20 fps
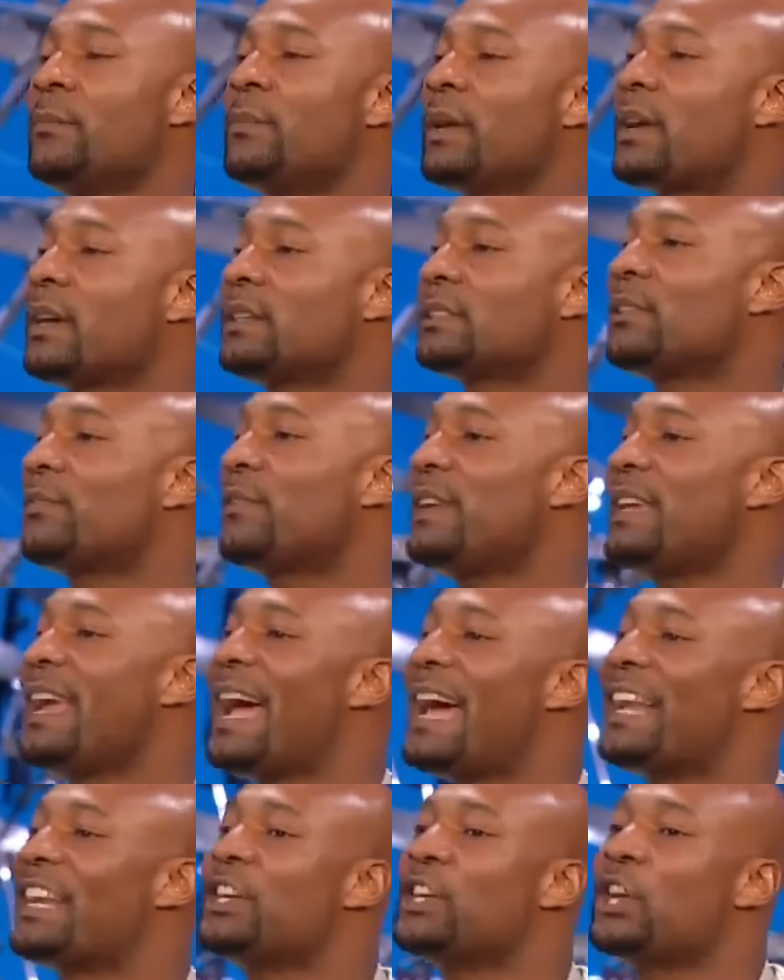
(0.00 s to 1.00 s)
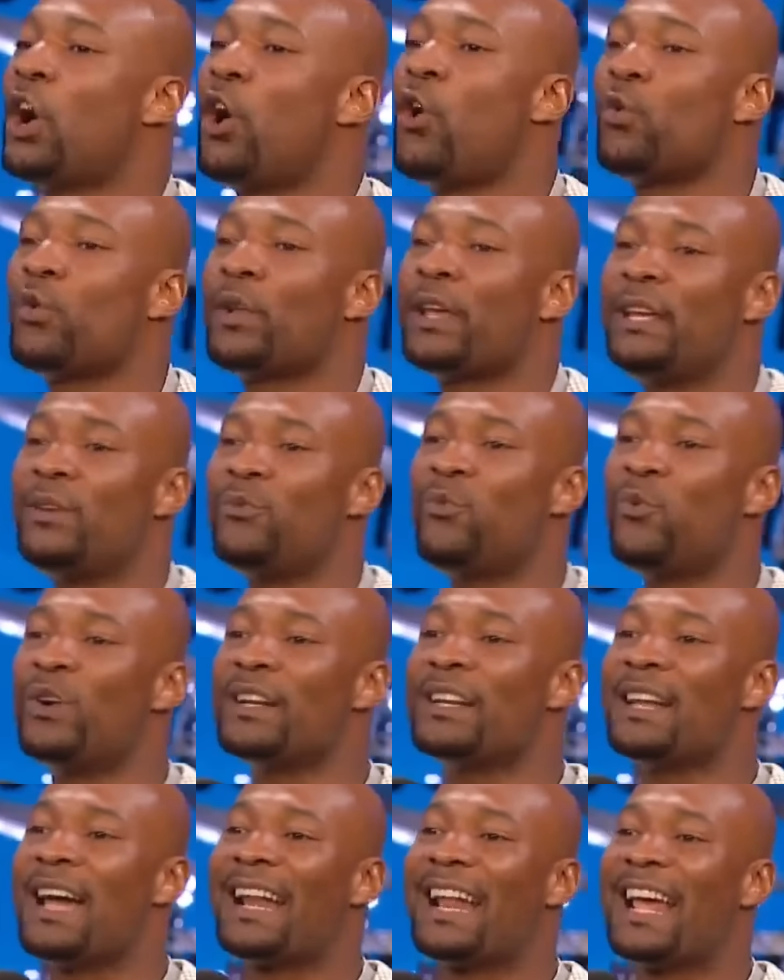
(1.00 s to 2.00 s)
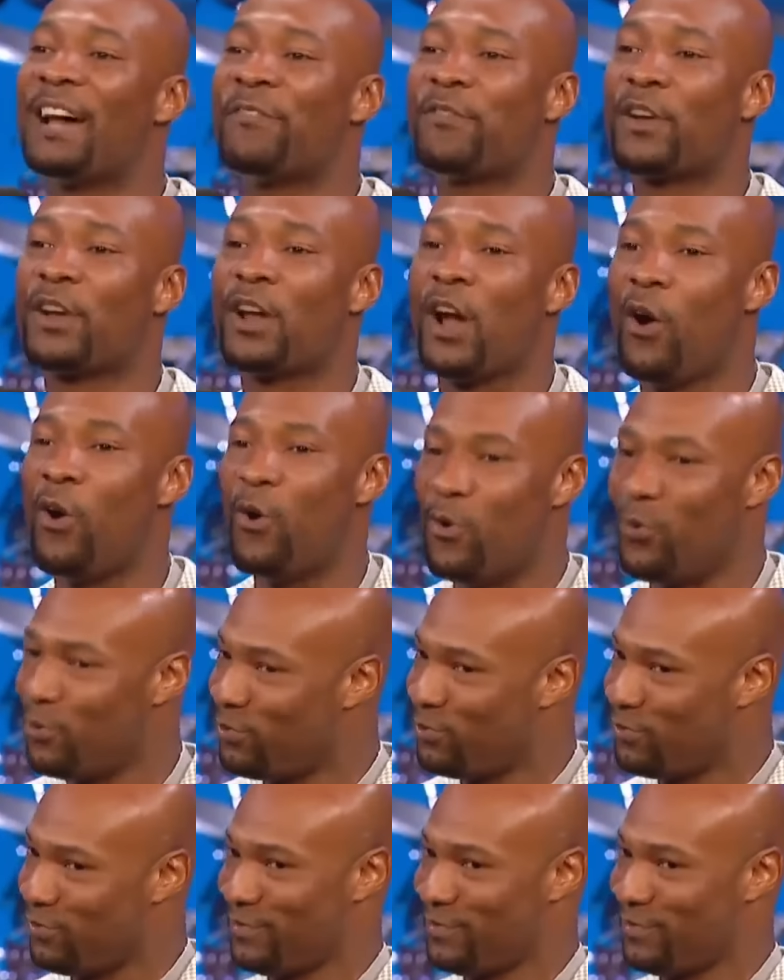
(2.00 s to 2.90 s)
because if he had known, he would not have gone.